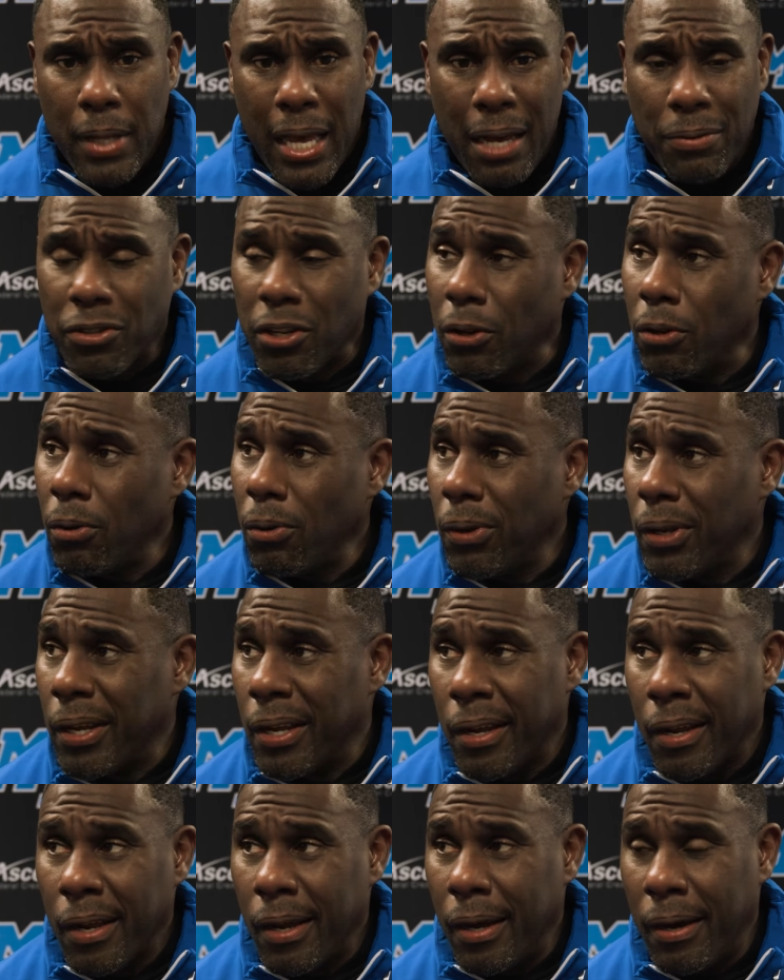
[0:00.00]

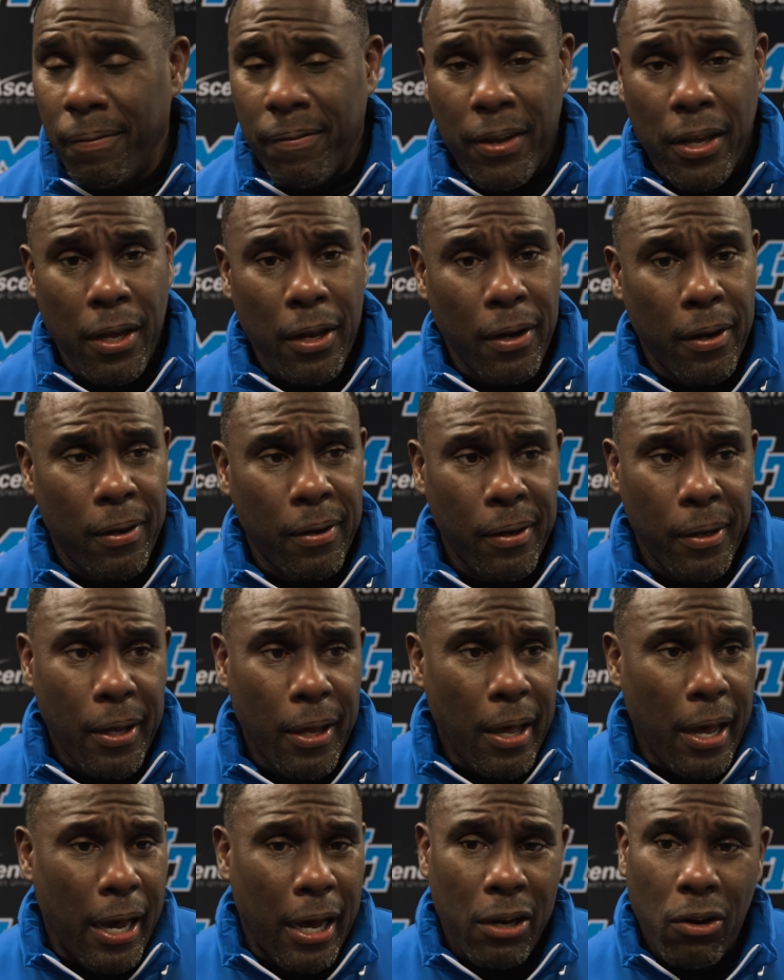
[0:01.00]
Absolutely. I mean,
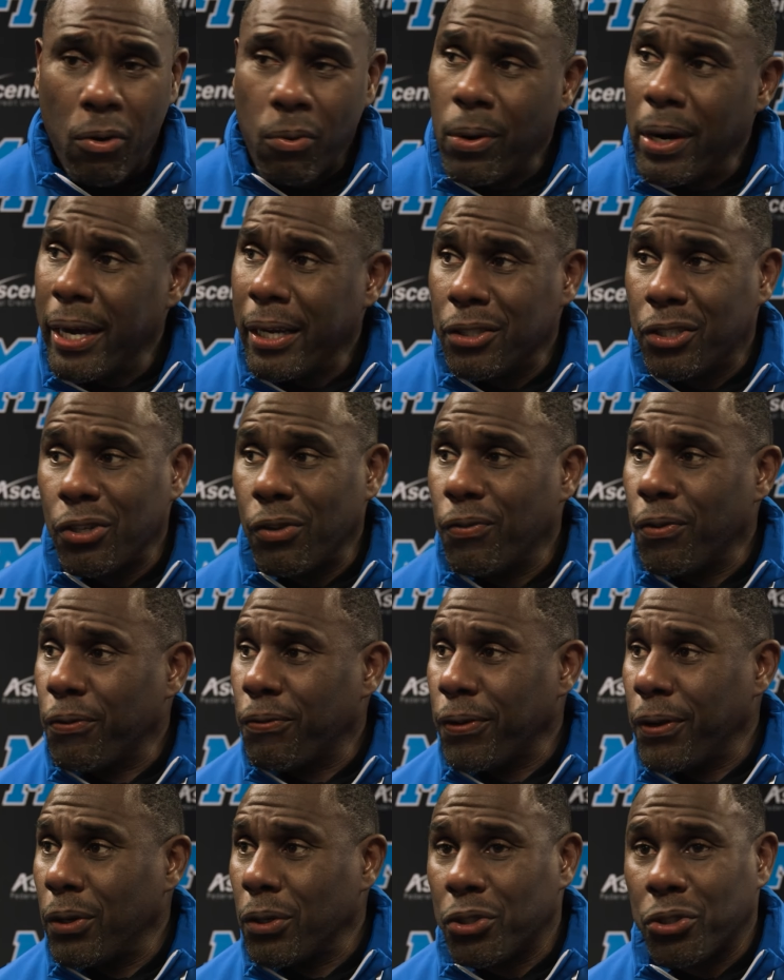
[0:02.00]
I know Ryan
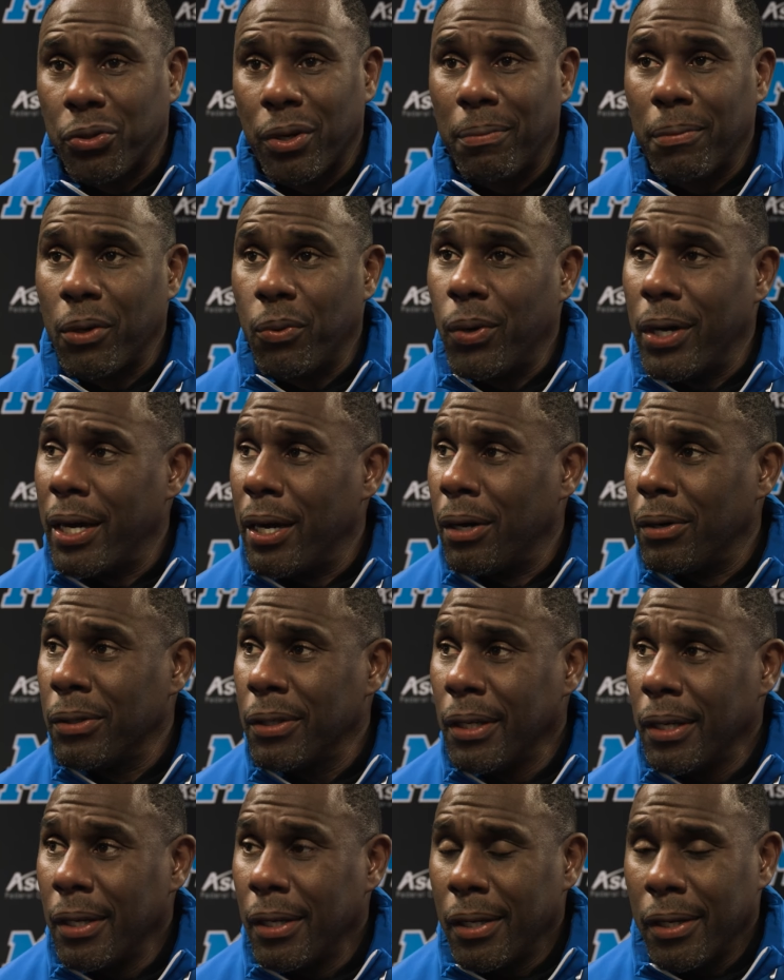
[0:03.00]
Silverfield extremely well.
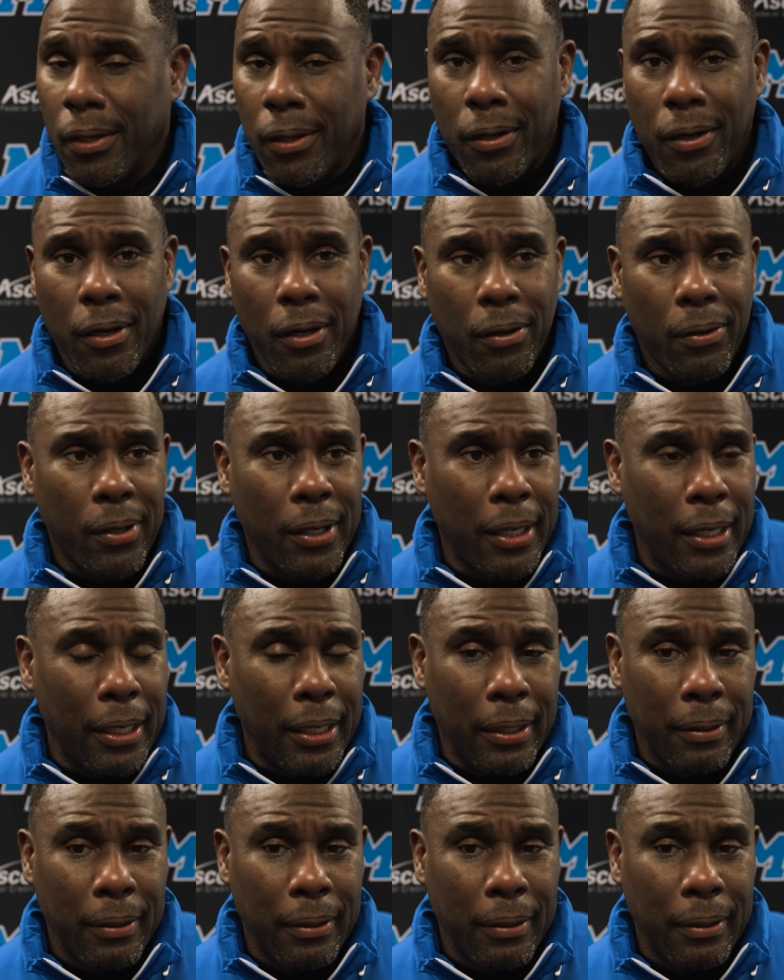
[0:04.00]
You know,